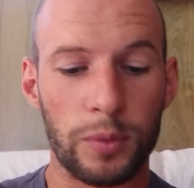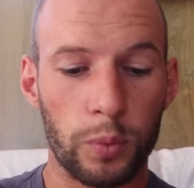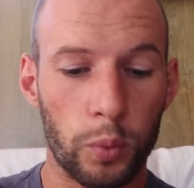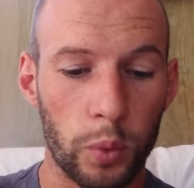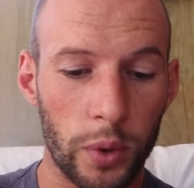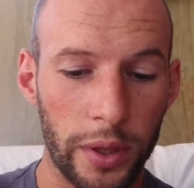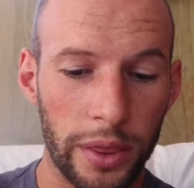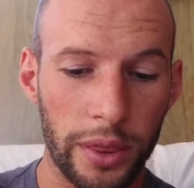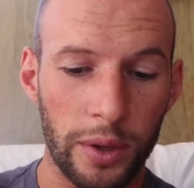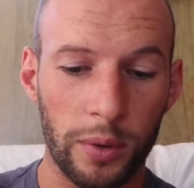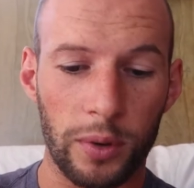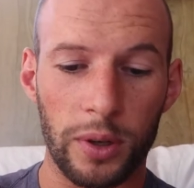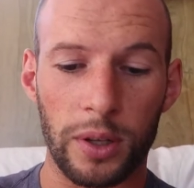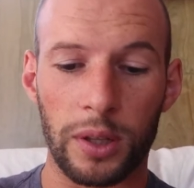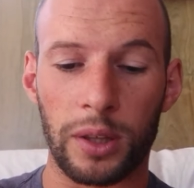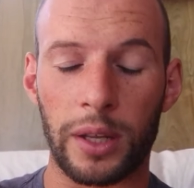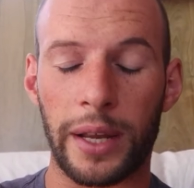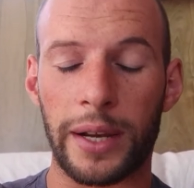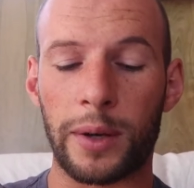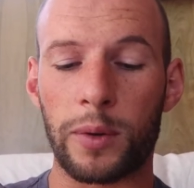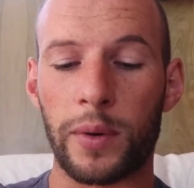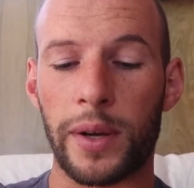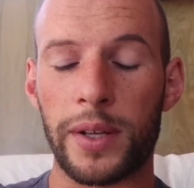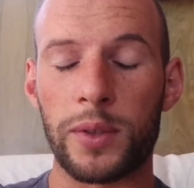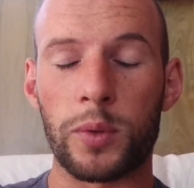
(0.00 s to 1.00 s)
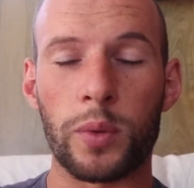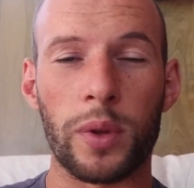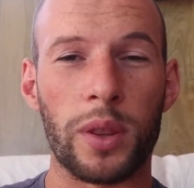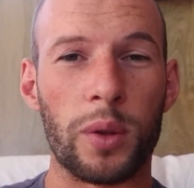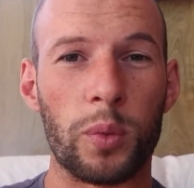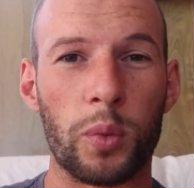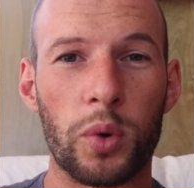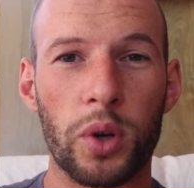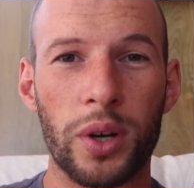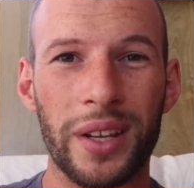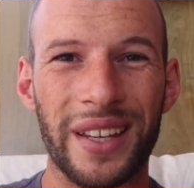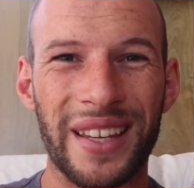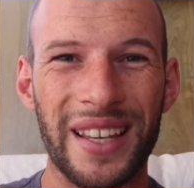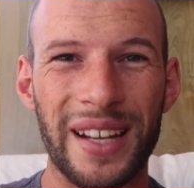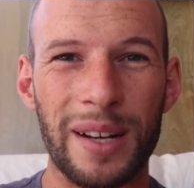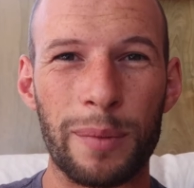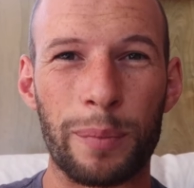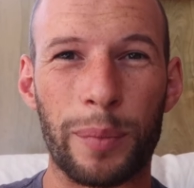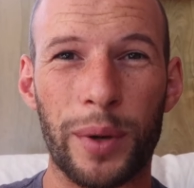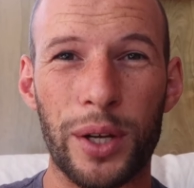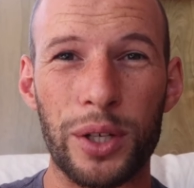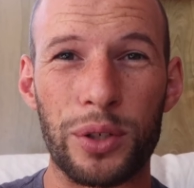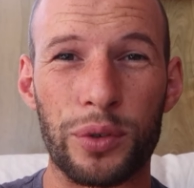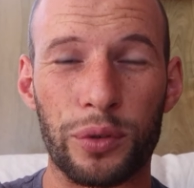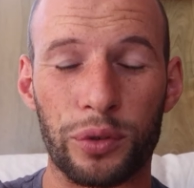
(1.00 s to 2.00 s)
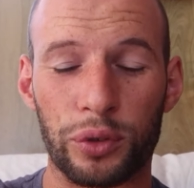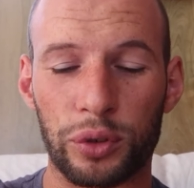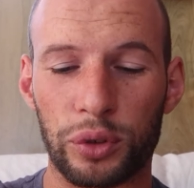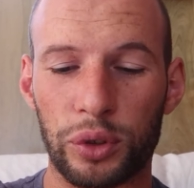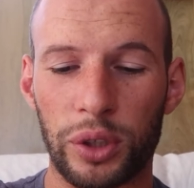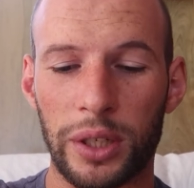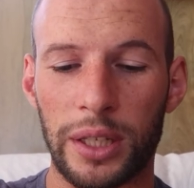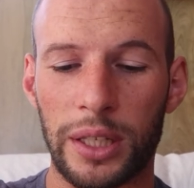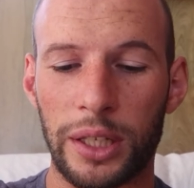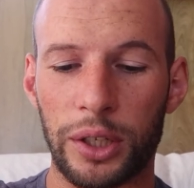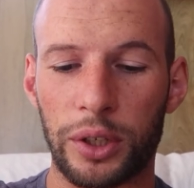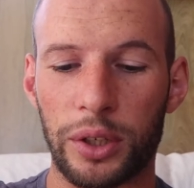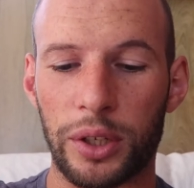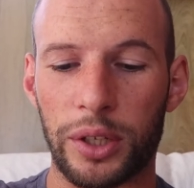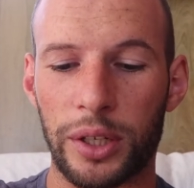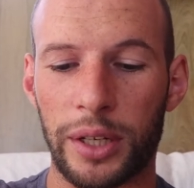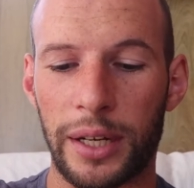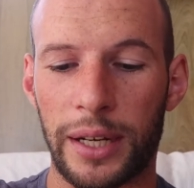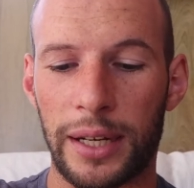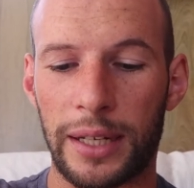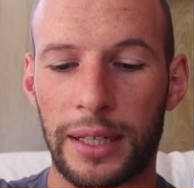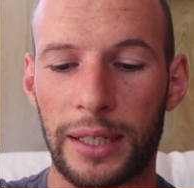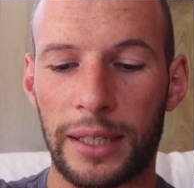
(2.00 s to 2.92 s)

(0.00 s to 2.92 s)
Likewise with the water, get a bunch of really good